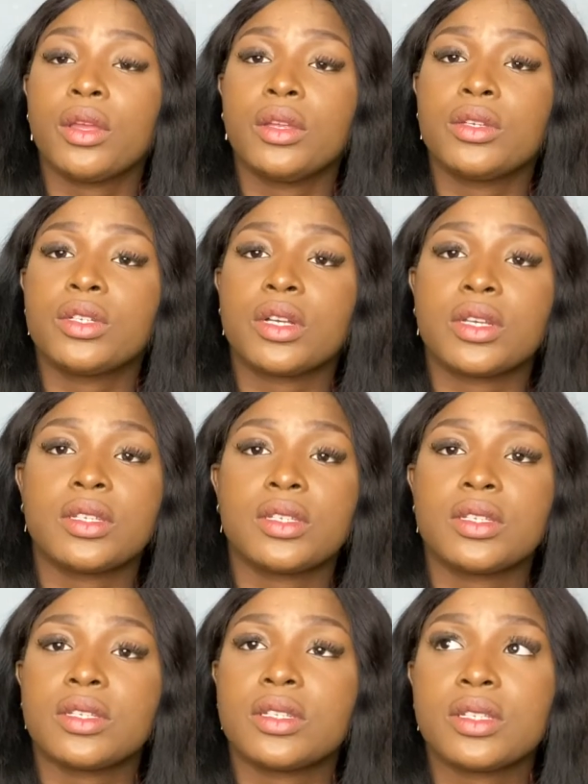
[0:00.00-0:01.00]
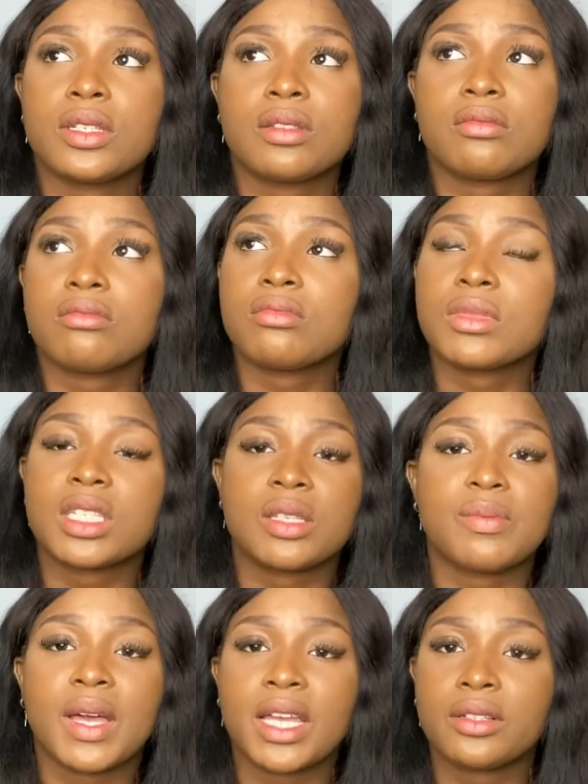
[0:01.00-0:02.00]
just the
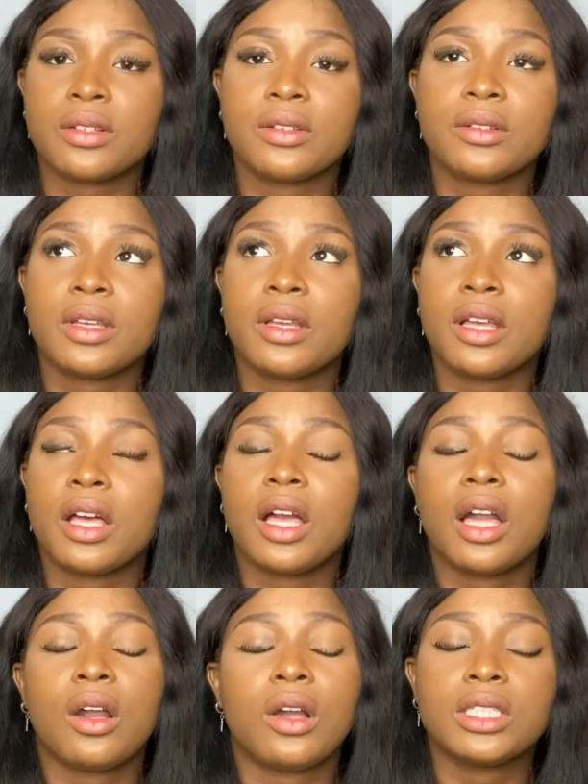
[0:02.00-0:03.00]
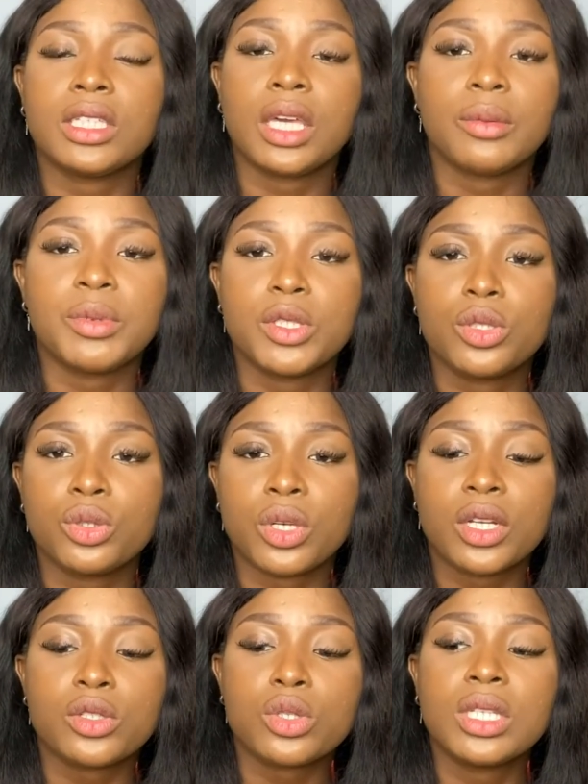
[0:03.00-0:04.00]
spinal or the
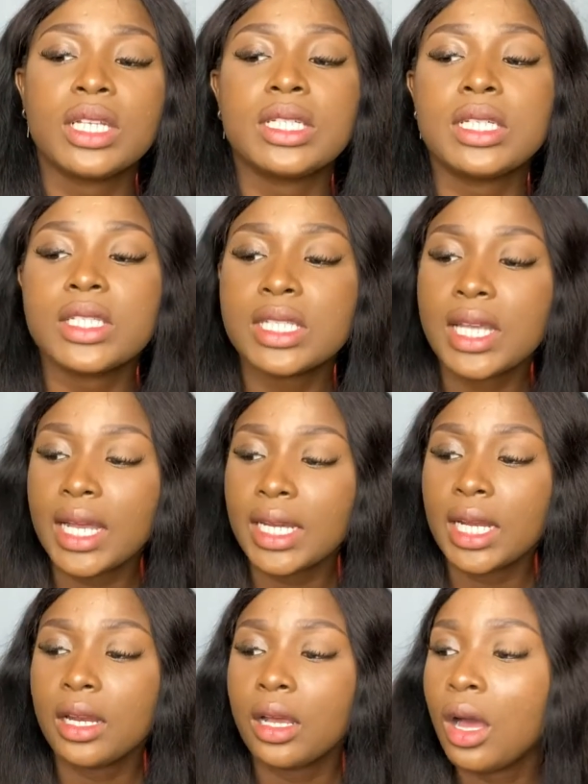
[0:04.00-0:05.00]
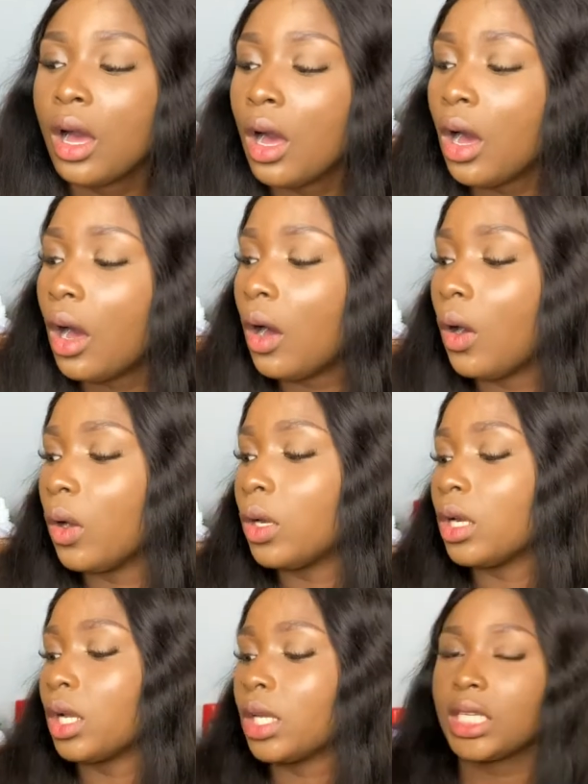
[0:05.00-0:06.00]
epidural. So they decided
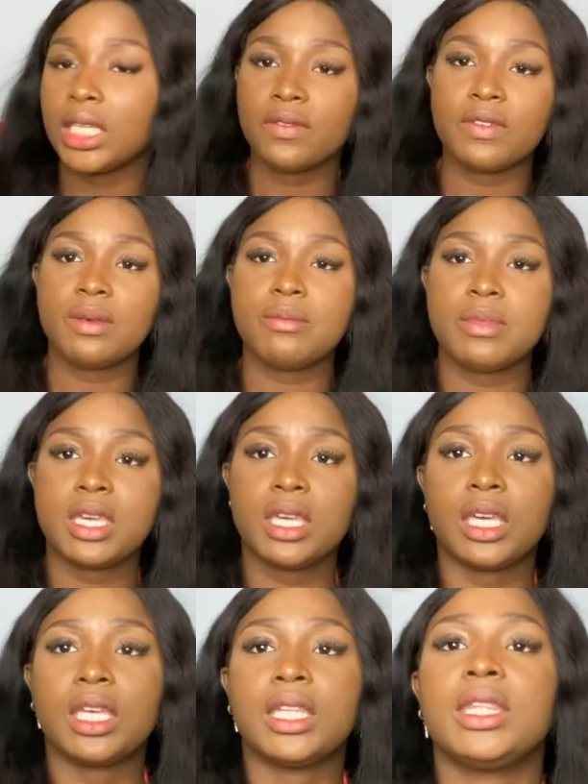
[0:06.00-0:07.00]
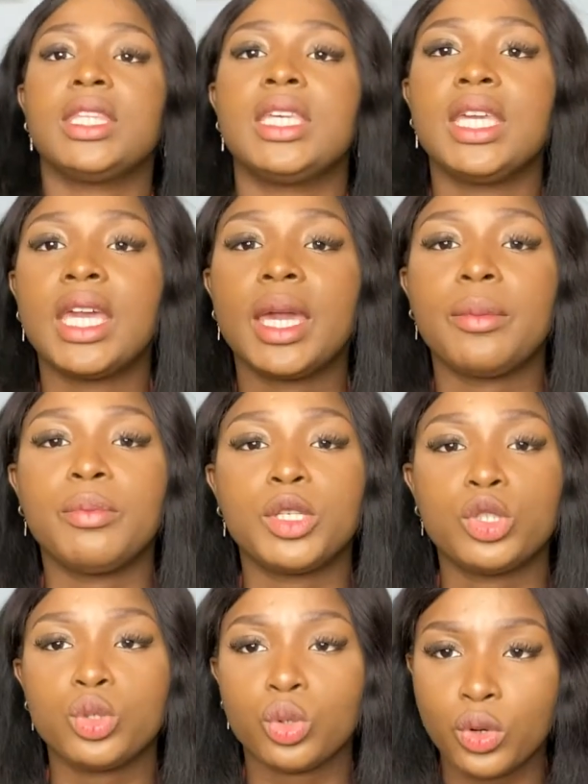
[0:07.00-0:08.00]
on giving me the
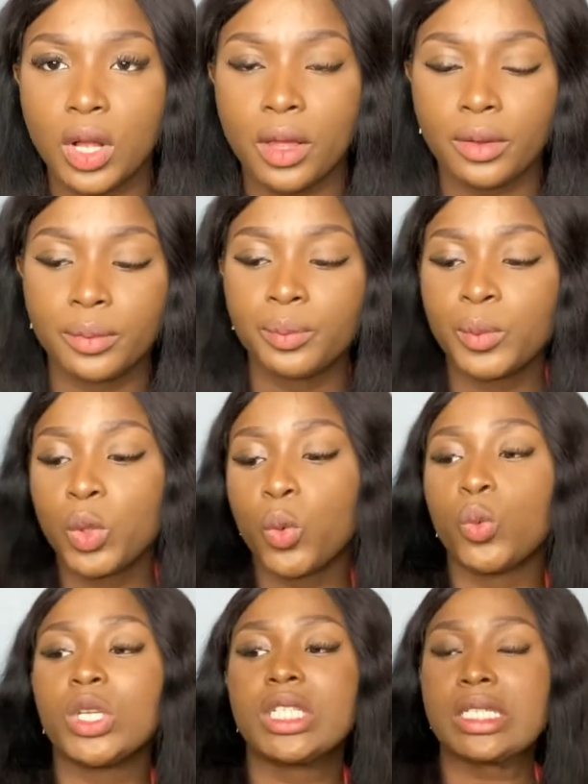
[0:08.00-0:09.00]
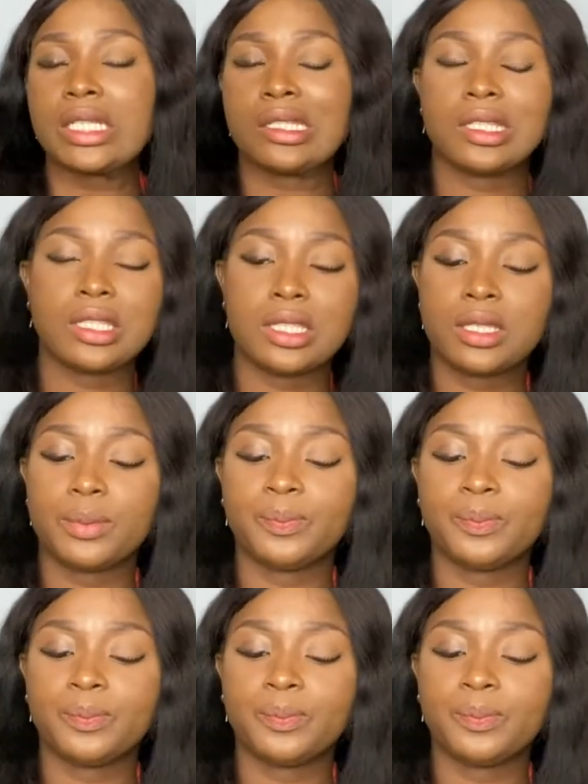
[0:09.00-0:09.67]
epidural, which is